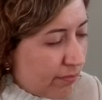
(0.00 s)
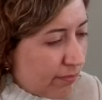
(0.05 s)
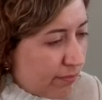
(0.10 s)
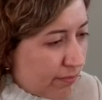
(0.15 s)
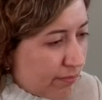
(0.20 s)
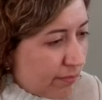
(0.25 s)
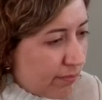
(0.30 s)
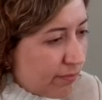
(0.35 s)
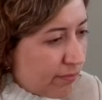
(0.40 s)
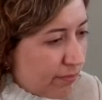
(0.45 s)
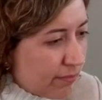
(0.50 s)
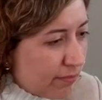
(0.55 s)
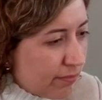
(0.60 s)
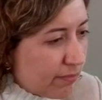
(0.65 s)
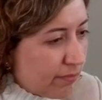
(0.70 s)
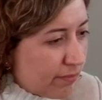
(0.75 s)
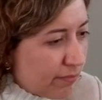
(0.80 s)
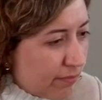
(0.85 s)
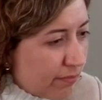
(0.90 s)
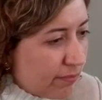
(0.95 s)

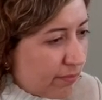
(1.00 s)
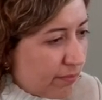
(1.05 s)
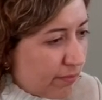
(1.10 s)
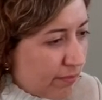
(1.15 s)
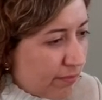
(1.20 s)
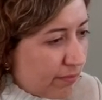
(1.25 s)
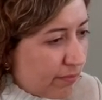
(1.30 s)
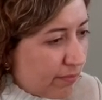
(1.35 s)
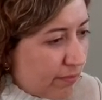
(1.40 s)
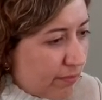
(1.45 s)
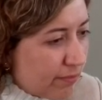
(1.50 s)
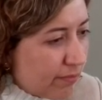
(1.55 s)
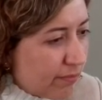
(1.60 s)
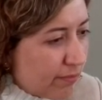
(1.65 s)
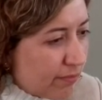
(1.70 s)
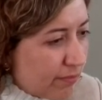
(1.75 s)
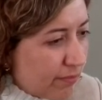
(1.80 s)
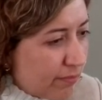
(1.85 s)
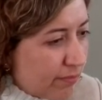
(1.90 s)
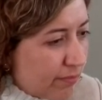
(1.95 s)

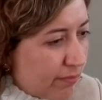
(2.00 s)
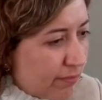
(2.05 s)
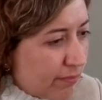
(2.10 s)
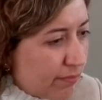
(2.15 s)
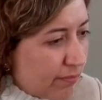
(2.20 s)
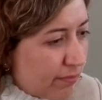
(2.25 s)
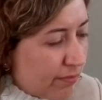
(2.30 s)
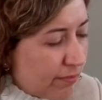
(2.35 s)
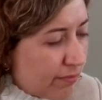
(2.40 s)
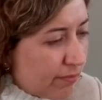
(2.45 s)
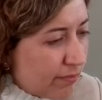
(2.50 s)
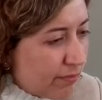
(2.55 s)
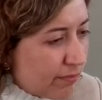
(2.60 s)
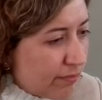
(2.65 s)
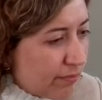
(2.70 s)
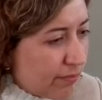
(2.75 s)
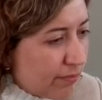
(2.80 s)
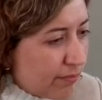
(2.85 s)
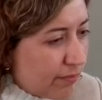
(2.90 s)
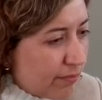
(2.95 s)

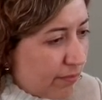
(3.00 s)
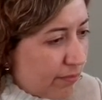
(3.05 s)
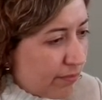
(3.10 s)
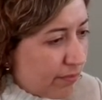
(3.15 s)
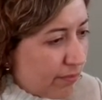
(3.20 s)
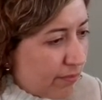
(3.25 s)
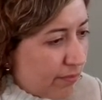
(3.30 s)
(silent)